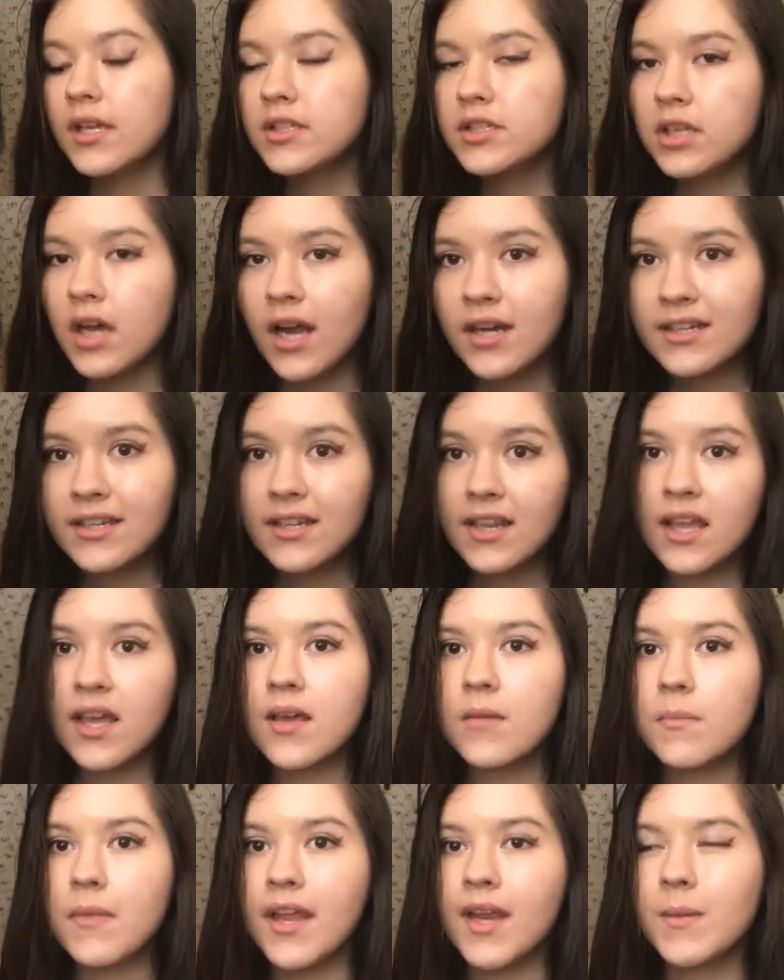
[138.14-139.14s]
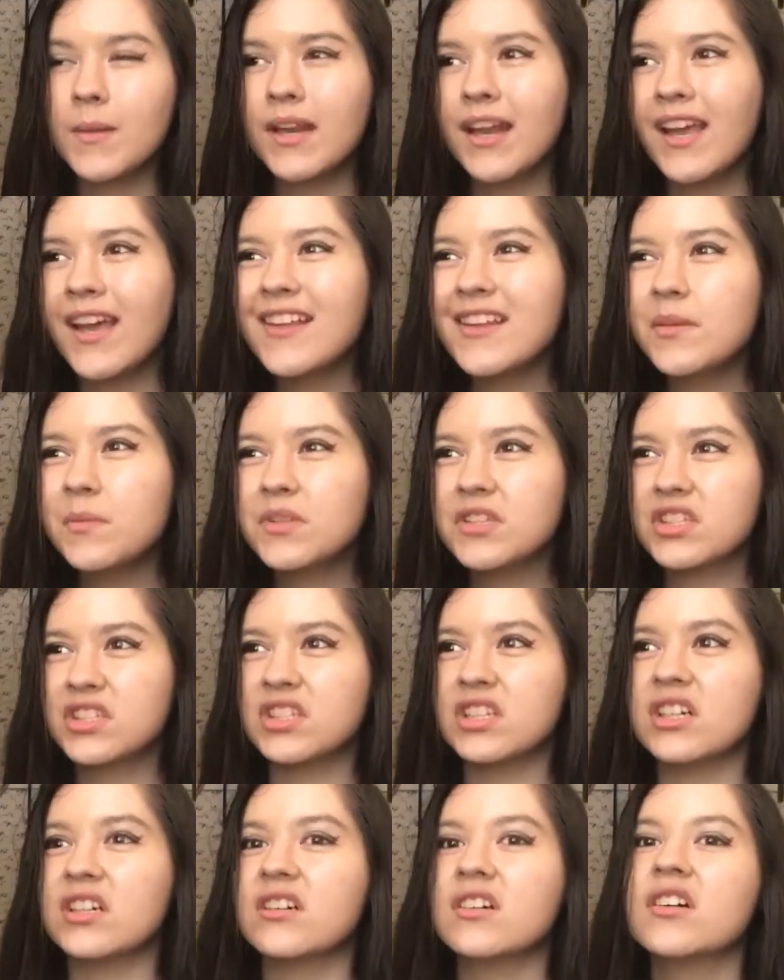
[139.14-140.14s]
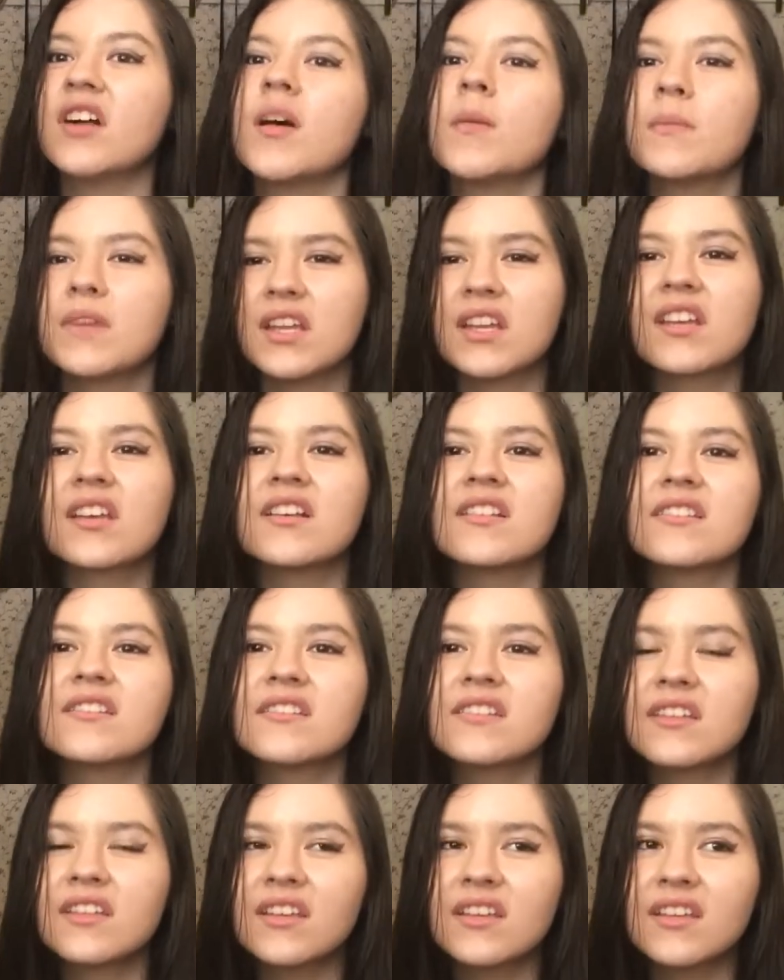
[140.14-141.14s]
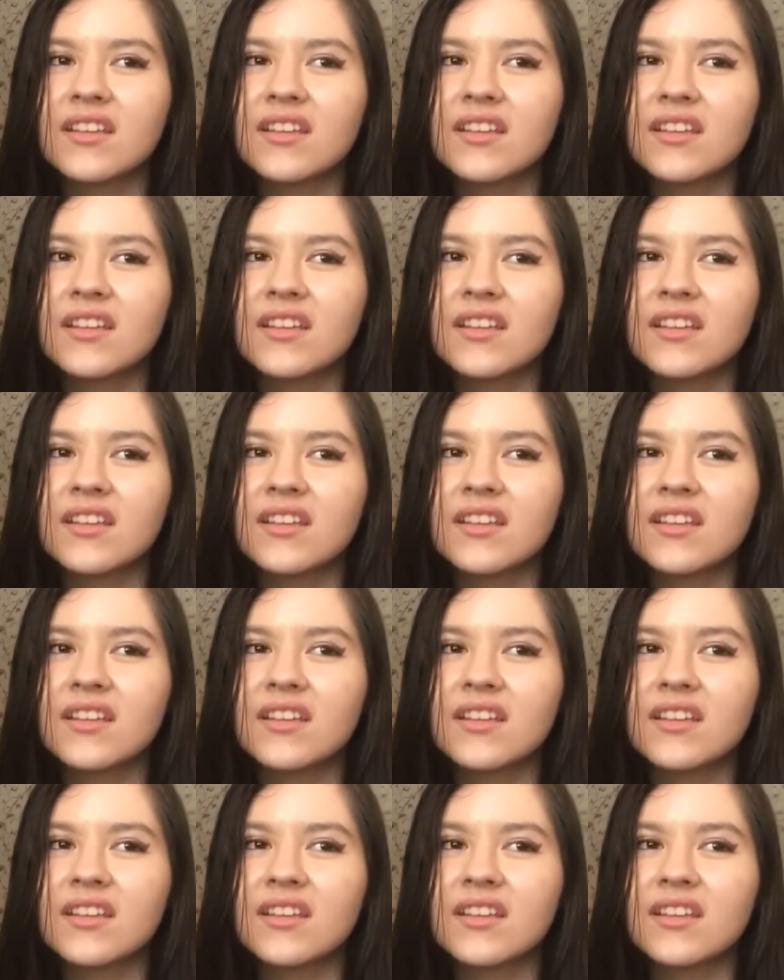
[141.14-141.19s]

talk to them. And I mean, I guess it was chill. I mean, because